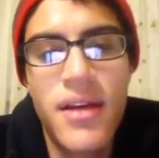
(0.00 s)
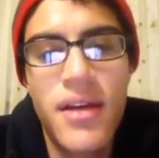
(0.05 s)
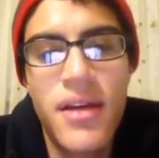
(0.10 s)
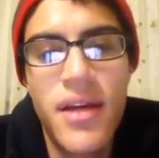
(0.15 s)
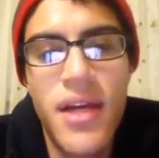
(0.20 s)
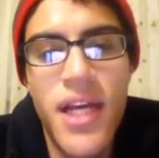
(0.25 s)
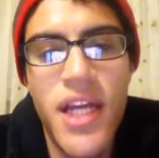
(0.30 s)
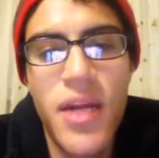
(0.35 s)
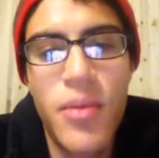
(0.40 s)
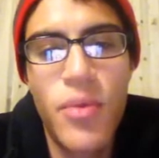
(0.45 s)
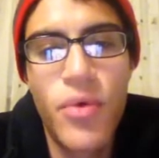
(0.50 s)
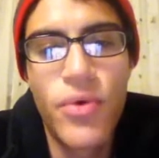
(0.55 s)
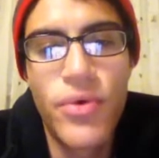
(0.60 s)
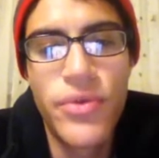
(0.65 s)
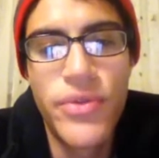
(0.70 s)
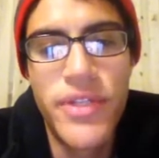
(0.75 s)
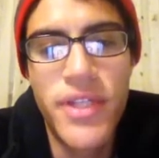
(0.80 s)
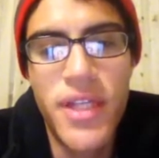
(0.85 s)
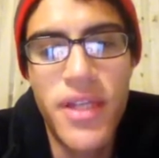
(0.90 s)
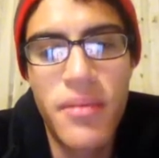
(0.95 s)

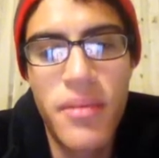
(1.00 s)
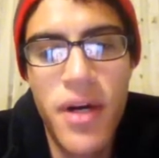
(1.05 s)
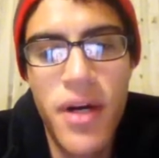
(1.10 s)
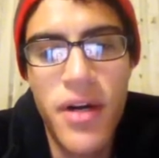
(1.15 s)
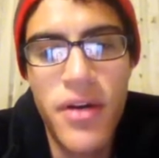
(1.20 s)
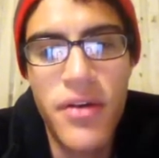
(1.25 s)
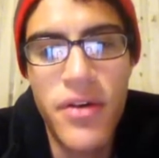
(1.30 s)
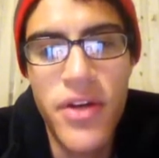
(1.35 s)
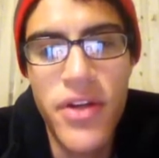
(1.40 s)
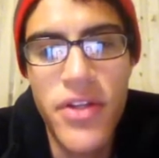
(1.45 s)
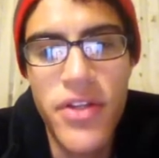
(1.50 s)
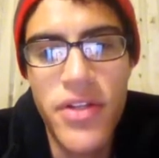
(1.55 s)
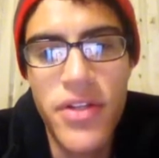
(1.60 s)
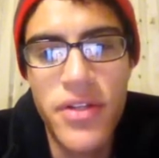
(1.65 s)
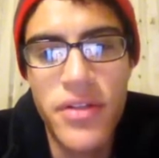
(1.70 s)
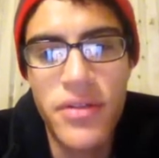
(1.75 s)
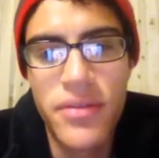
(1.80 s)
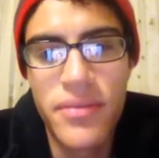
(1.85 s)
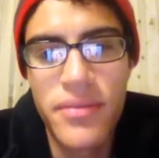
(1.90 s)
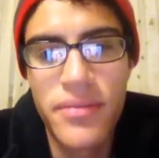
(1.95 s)
animals in
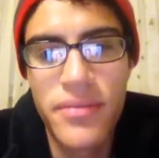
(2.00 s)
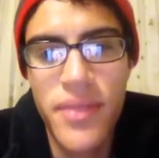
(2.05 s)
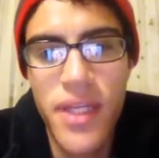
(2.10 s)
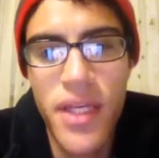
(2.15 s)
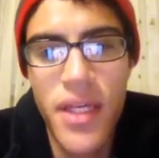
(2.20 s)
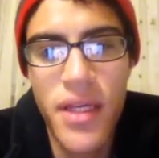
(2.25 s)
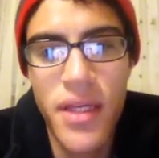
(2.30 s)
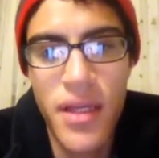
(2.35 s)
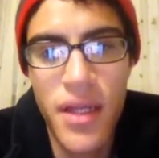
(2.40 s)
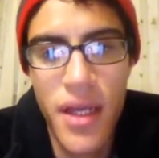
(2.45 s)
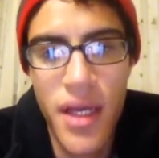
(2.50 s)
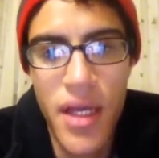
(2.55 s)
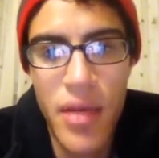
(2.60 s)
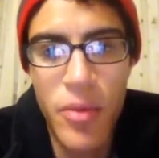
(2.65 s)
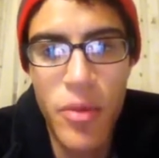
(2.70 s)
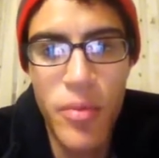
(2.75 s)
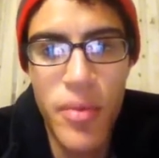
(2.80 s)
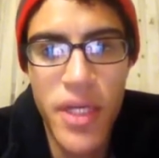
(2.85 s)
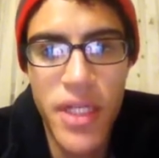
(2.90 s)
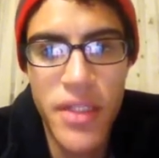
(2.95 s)
moderation, eat
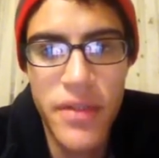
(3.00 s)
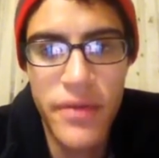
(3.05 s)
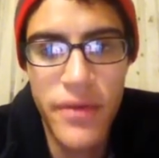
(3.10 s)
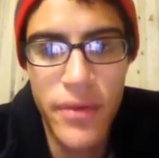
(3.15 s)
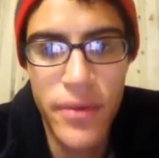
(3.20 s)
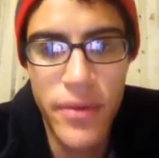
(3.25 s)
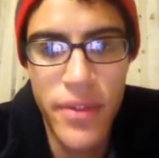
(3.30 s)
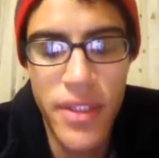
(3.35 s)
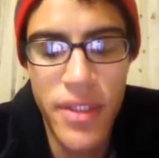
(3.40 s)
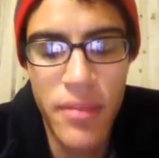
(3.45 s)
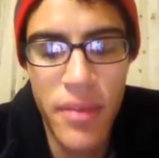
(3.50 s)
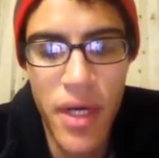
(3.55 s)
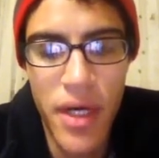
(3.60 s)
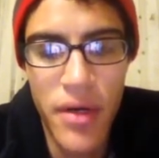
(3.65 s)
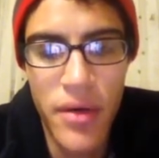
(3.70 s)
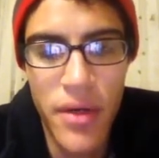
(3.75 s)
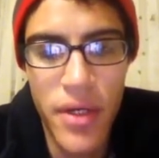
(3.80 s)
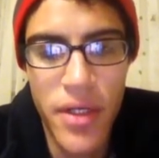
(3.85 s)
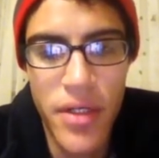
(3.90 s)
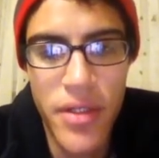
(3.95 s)
animal-based foods in
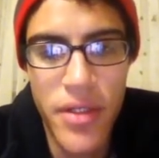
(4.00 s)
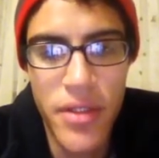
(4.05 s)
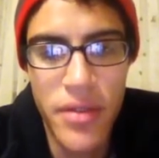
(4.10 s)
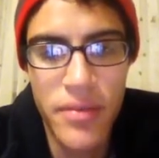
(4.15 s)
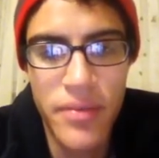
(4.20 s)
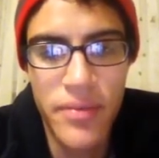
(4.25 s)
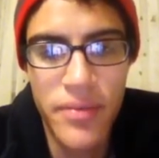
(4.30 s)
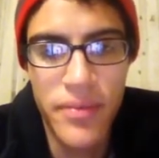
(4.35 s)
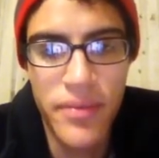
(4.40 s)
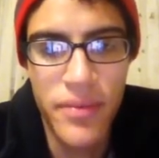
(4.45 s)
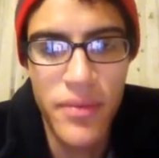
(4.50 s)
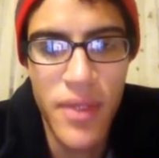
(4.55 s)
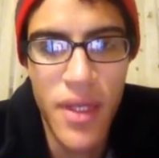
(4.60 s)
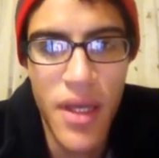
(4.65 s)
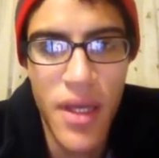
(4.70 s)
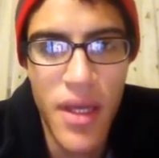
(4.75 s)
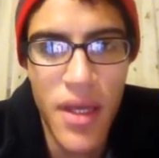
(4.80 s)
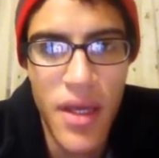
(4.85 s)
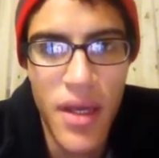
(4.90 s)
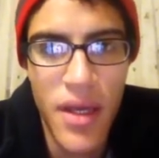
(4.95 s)
moderation.
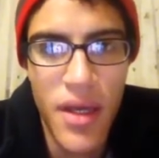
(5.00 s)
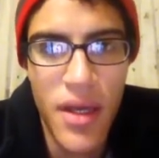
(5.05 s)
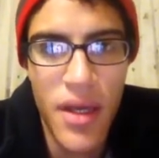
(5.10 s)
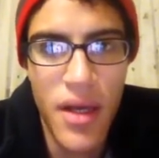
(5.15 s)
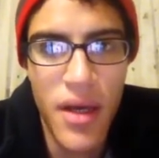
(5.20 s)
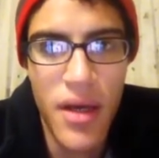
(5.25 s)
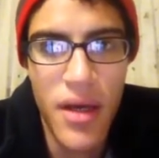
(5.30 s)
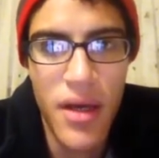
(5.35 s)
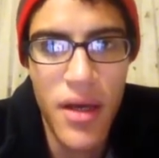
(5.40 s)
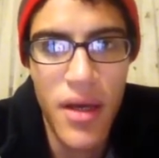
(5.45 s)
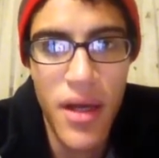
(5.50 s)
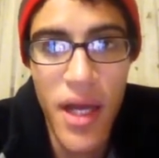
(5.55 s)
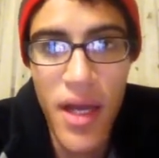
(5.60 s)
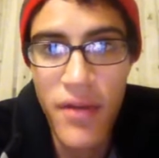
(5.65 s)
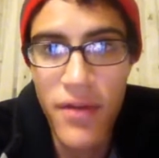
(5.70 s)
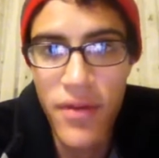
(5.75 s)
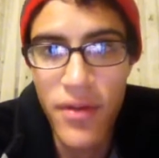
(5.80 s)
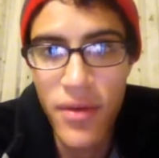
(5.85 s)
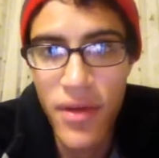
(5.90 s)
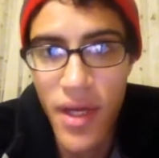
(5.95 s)

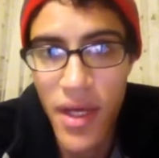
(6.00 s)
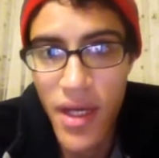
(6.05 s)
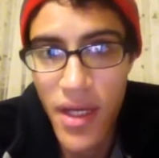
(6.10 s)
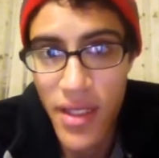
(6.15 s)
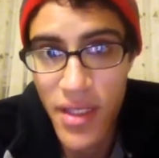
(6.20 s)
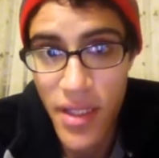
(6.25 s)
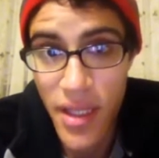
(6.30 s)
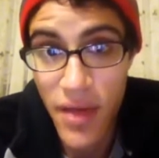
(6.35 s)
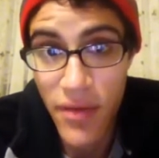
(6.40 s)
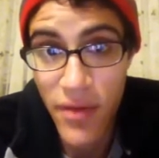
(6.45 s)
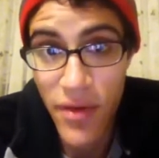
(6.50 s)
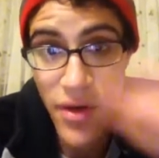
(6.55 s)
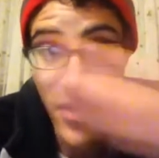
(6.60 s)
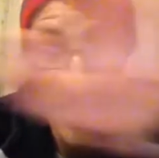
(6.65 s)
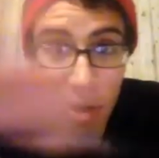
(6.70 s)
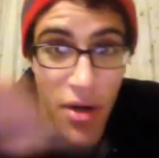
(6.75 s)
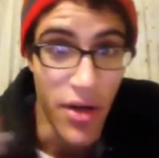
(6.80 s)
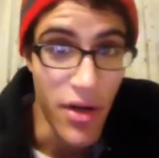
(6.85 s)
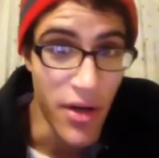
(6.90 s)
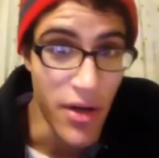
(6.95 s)
Have you guys ever
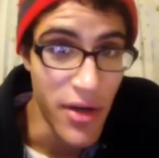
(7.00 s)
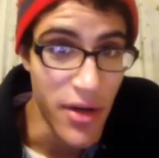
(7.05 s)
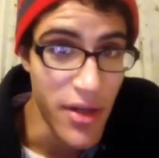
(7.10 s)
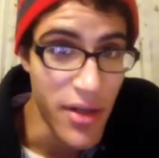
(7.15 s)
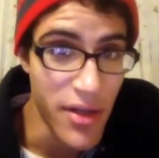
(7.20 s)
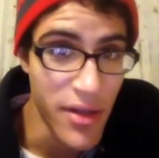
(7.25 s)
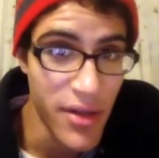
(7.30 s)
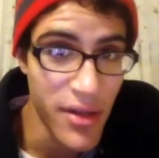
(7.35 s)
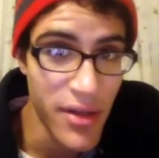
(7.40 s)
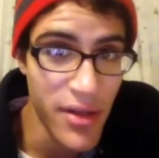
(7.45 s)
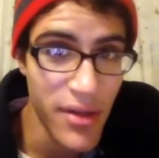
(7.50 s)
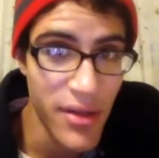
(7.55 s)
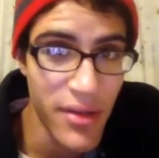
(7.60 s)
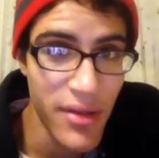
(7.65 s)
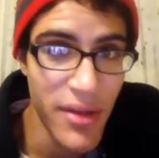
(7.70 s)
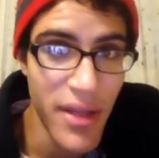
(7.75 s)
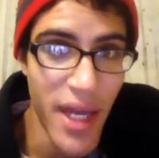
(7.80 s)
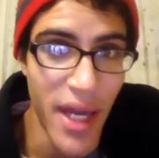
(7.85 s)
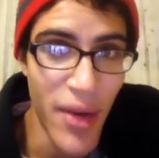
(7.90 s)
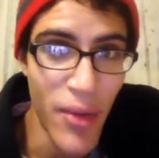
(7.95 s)
heard
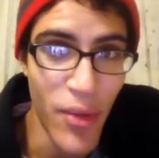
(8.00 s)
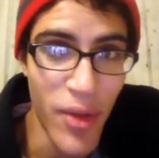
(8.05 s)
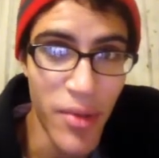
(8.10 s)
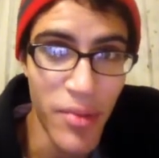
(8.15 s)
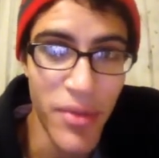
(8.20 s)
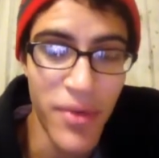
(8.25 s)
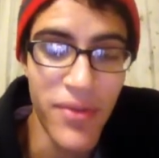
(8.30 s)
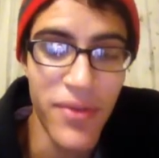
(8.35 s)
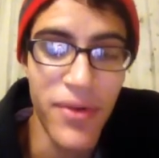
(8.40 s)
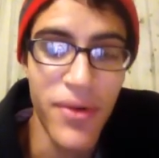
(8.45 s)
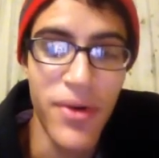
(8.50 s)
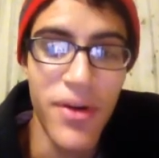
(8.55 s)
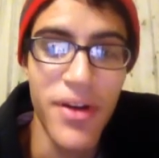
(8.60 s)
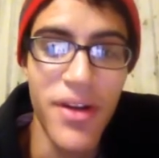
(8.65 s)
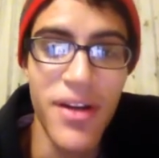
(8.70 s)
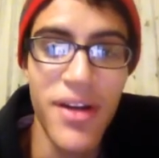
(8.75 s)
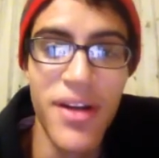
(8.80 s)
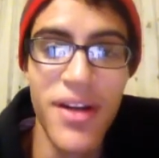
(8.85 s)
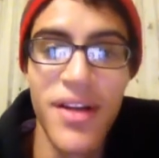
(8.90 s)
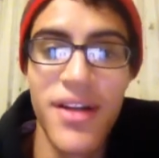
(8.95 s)
that one
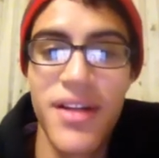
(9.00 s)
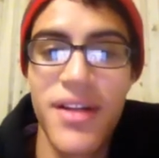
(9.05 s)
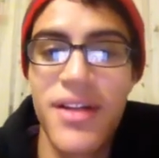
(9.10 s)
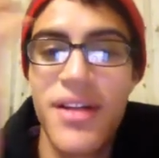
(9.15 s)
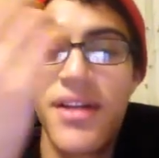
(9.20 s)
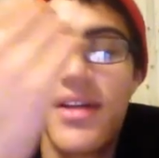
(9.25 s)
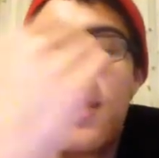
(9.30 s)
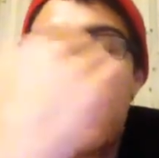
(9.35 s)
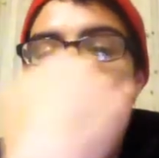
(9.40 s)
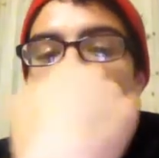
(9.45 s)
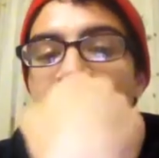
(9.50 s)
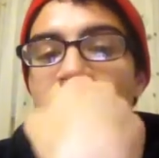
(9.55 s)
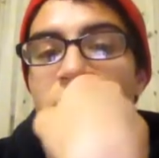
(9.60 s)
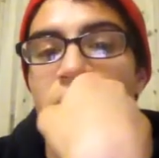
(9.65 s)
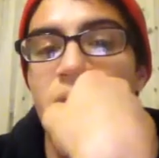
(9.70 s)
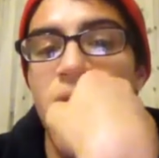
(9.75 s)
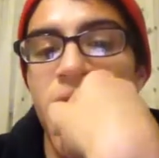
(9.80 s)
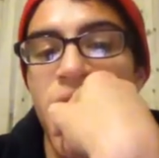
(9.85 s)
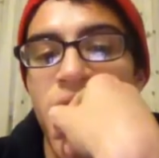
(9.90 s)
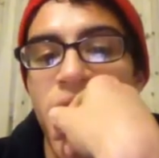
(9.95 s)
before?
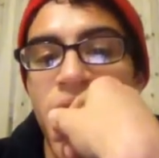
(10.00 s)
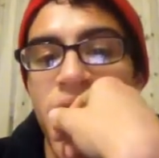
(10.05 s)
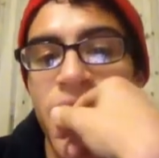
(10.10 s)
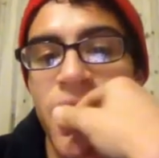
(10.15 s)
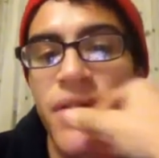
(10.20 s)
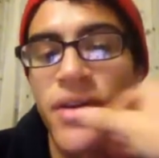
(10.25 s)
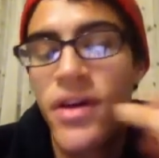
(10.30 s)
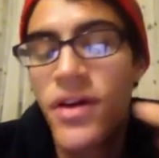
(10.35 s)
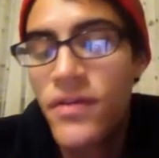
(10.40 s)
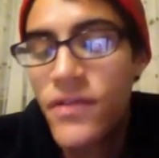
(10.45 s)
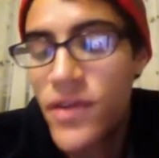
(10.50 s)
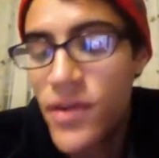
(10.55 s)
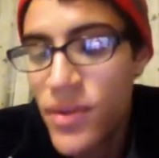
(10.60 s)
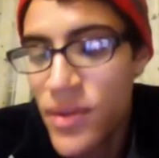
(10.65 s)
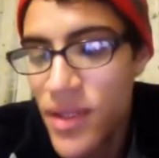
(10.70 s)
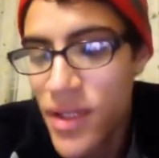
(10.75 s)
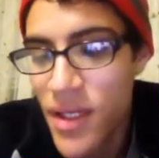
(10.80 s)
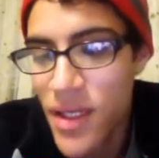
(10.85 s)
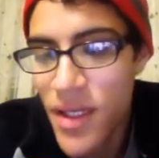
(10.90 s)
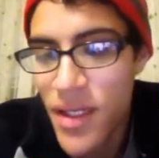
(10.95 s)
I don't know if you
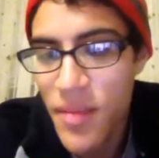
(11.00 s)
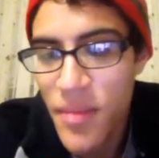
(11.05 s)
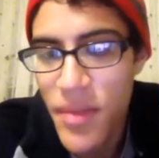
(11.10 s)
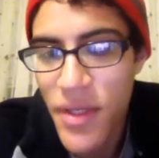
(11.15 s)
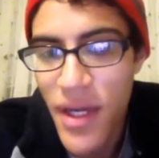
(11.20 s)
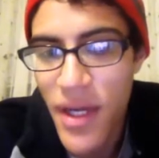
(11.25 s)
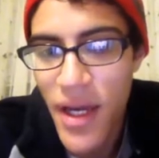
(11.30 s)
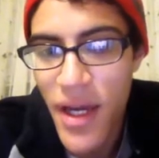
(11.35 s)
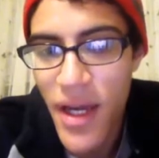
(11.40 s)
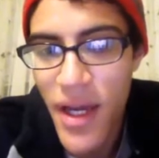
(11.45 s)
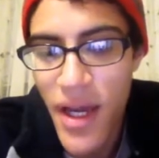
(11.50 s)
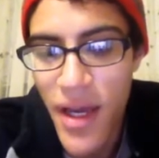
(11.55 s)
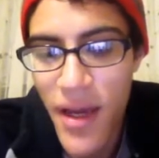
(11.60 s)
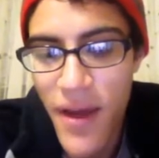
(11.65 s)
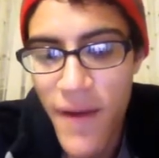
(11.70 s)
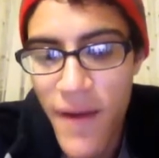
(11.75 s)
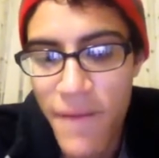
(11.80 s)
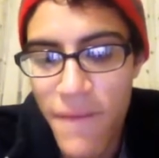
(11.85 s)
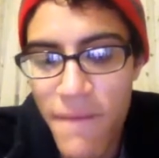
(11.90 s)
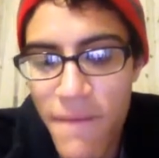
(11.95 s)
did, but I
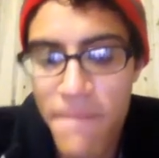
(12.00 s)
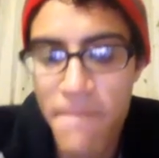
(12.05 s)
have.